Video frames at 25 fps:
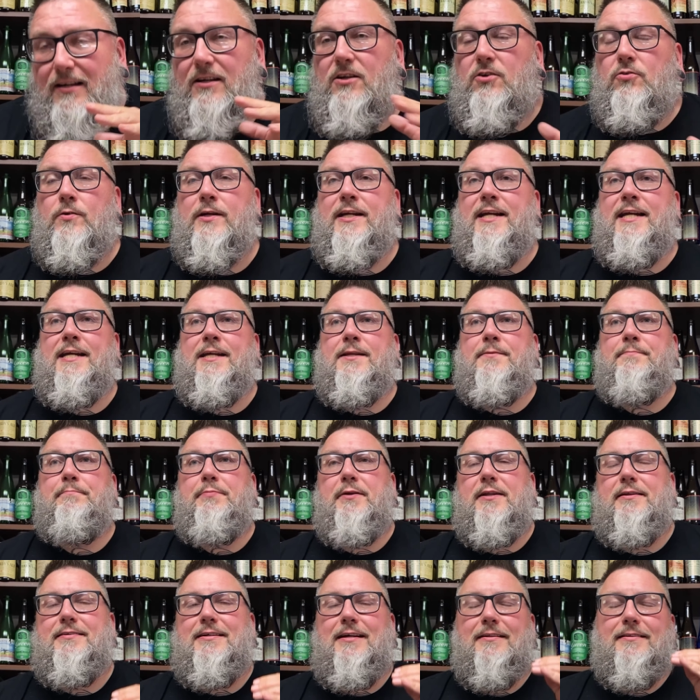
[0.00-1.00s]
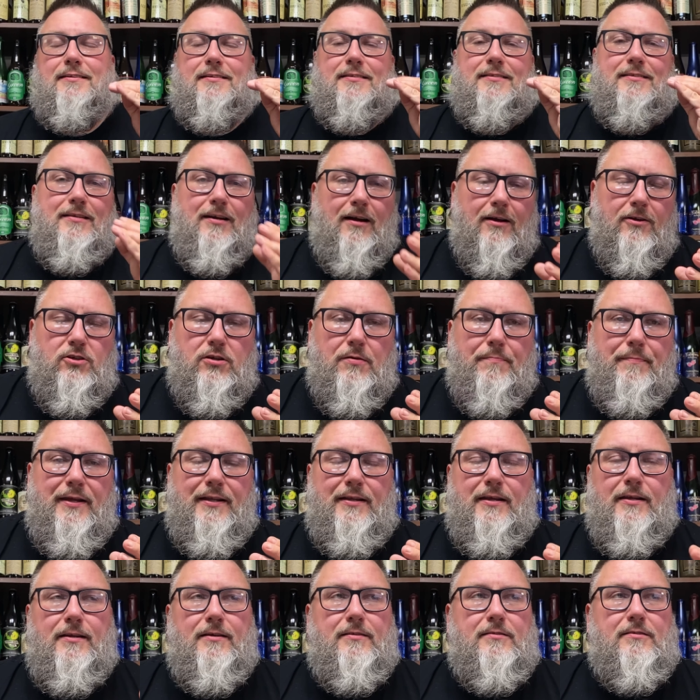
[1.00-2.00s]
green but it's got this touch of
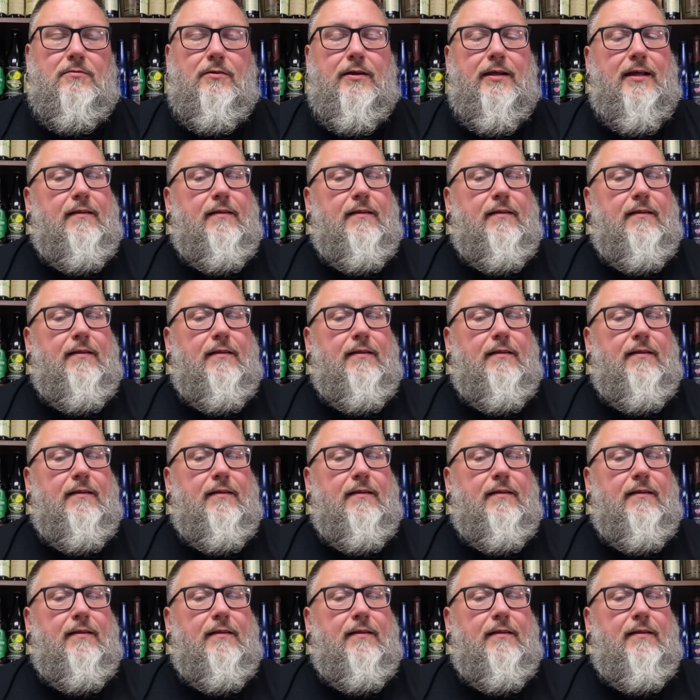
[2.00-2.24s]
mintiness to it